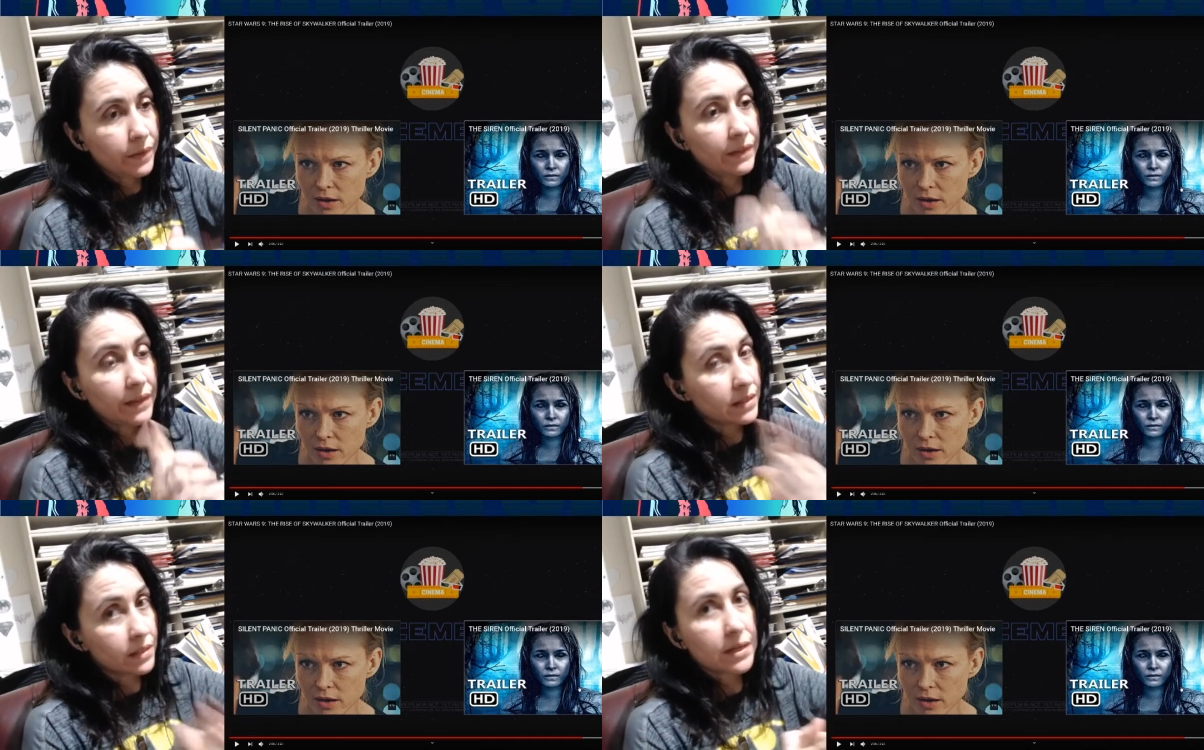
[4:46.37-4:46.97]
Speaker 1: And
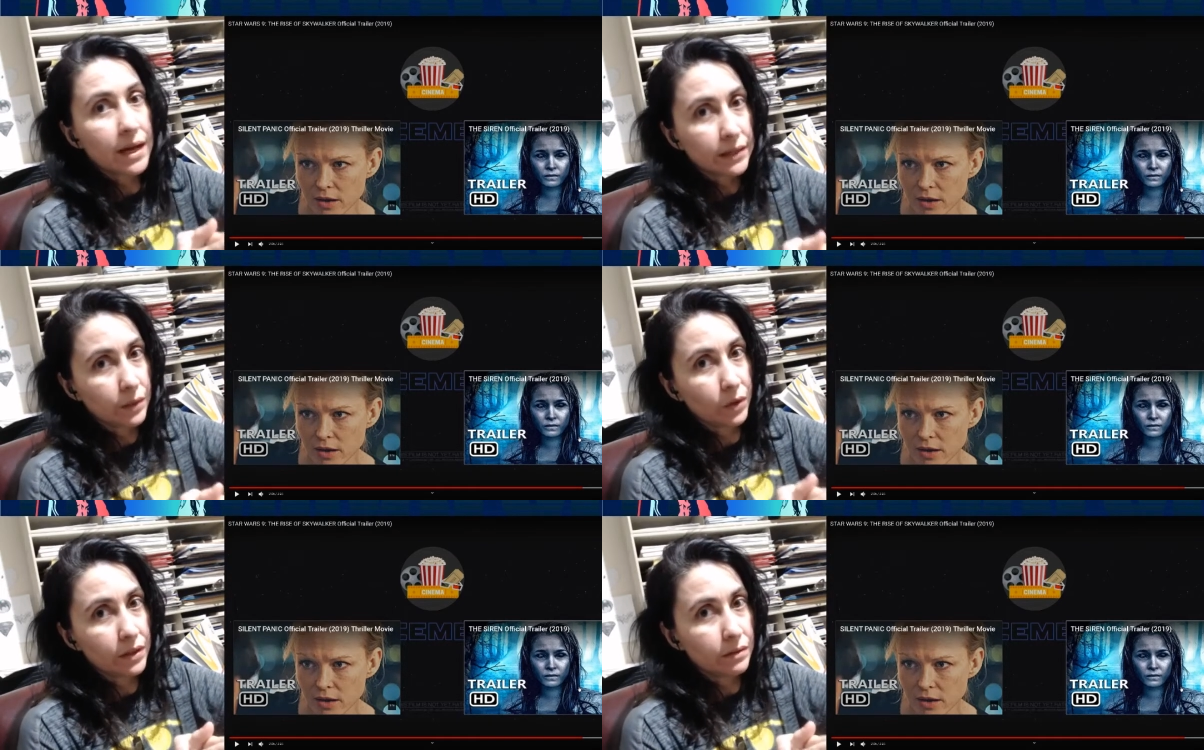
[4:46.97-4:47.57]
that's exactly
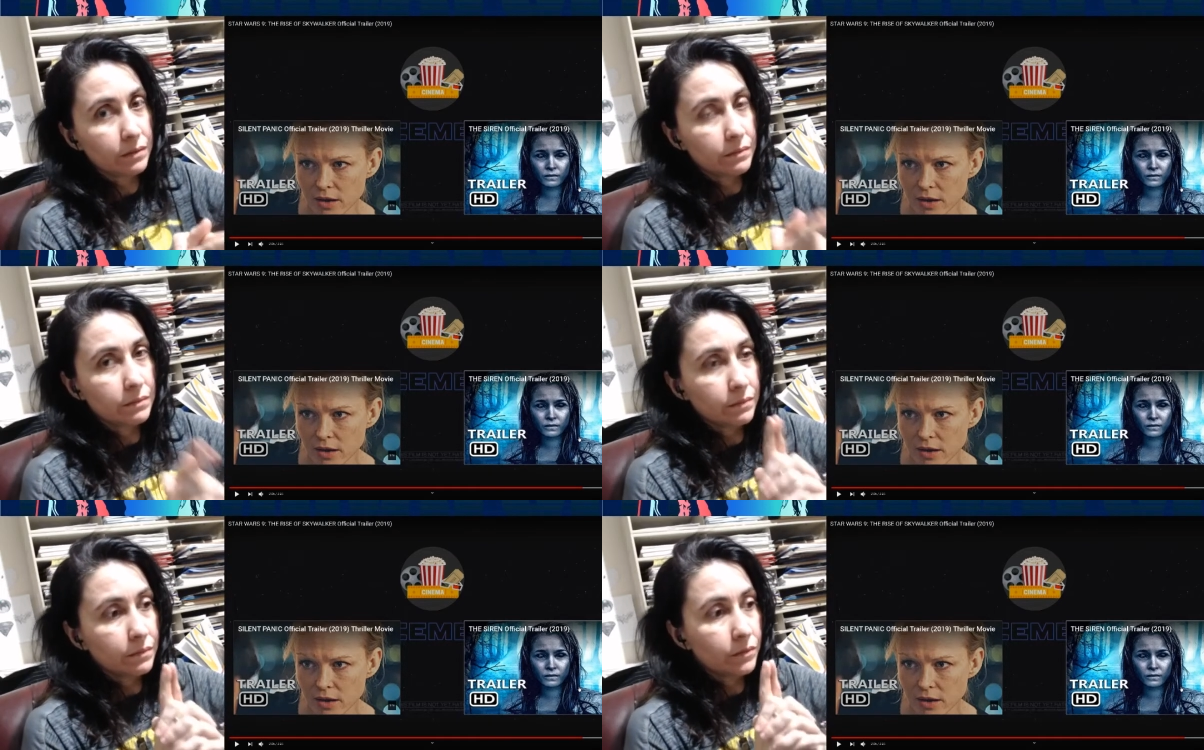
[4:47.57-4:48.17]
what
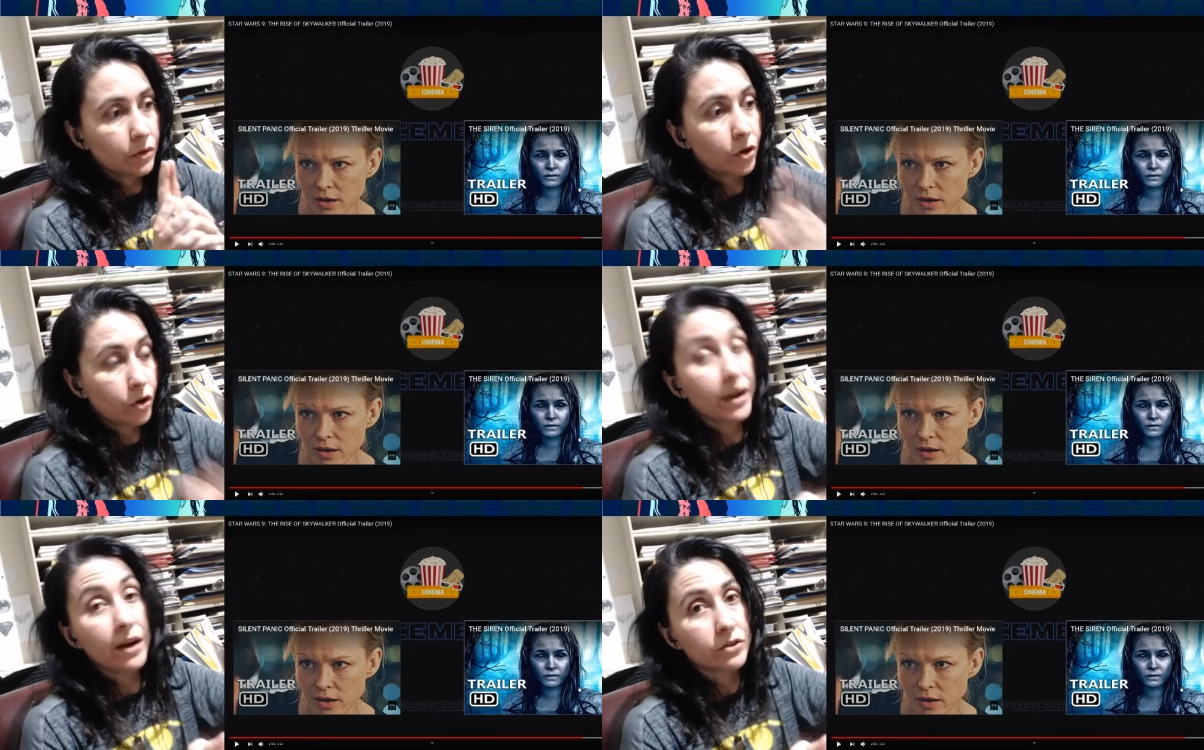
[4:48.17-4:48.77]

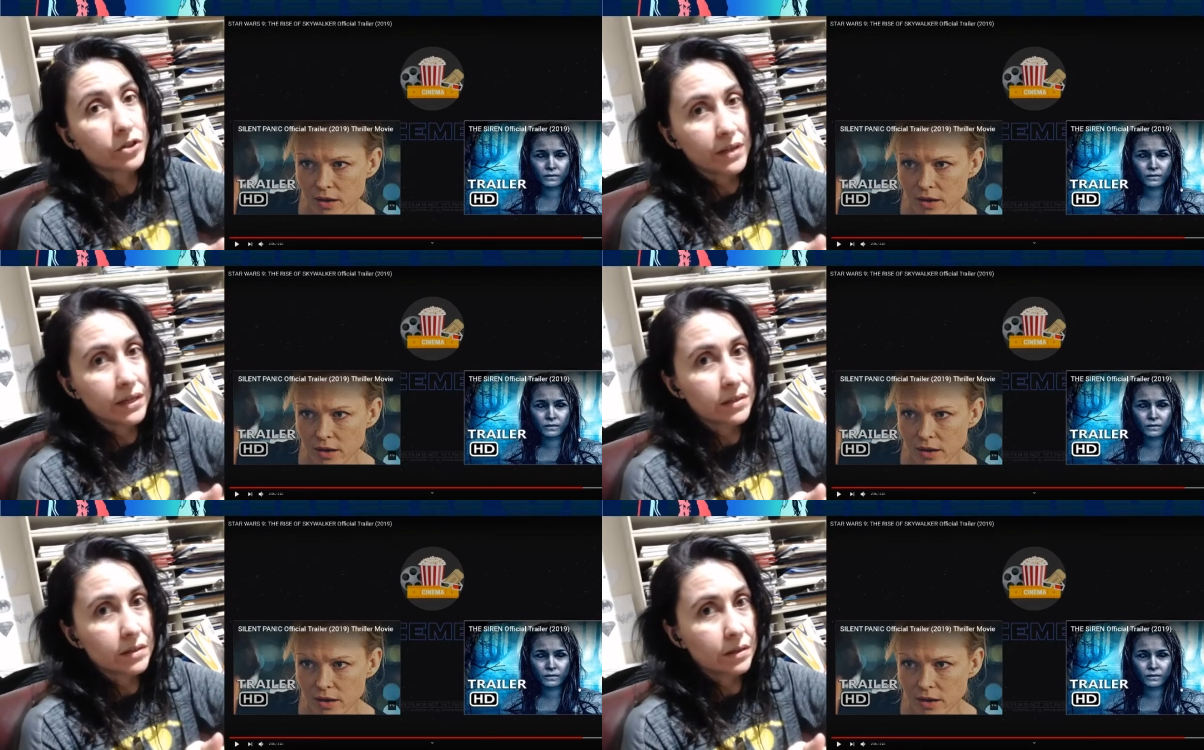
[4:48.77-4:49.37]
her character
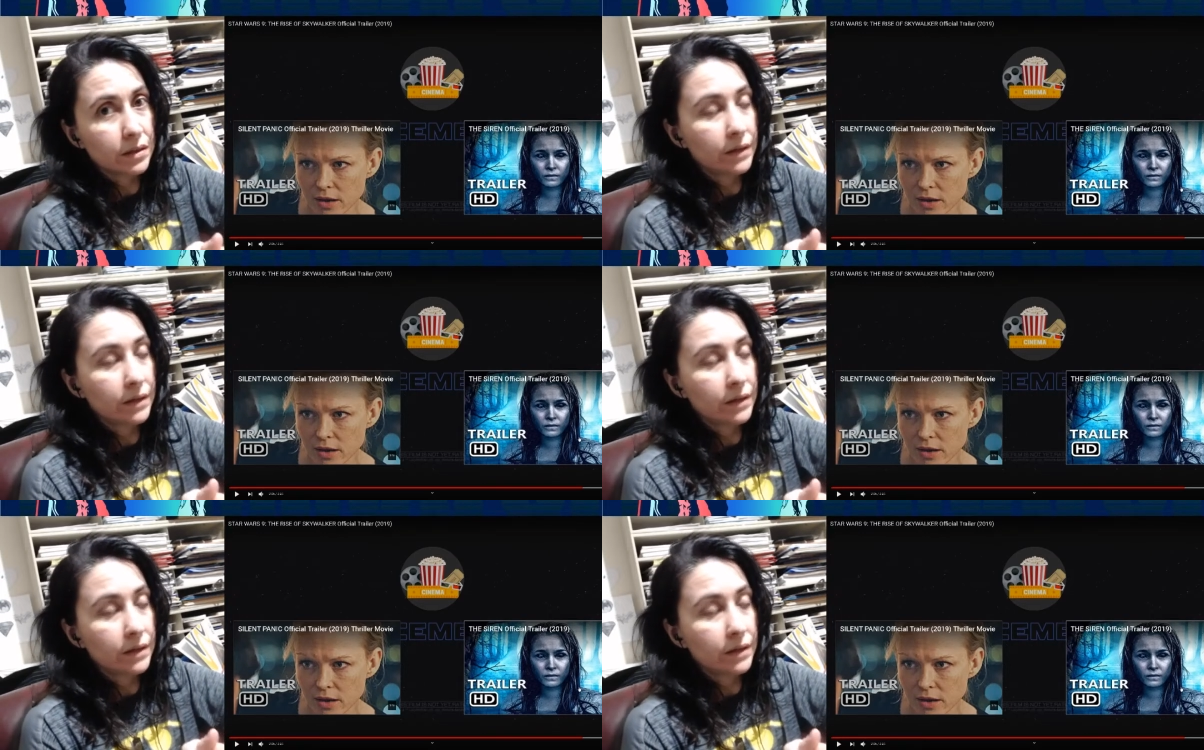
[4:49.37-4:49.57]
is.